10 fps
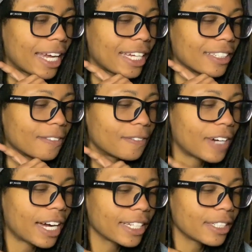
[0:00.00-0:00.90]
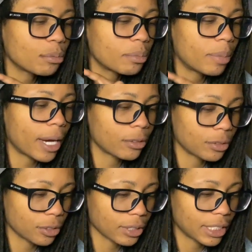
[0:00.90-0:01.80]
a defined
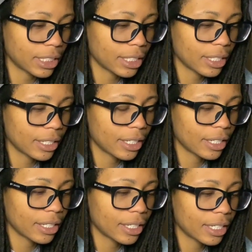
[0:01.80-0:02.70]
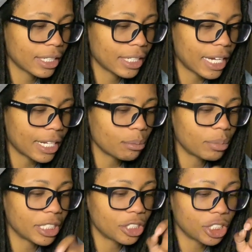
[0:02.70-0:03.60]
boundary, can
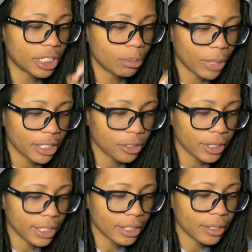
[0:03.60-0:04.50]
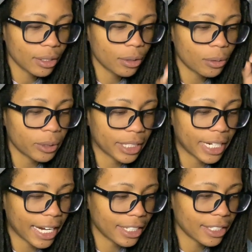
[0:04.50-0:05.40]
be geometric,
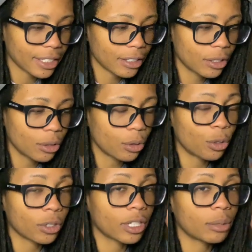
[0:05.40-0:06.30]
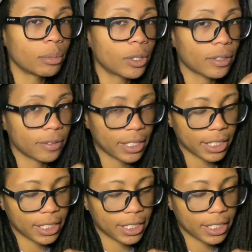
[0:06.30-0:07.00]
organic, or amorphic.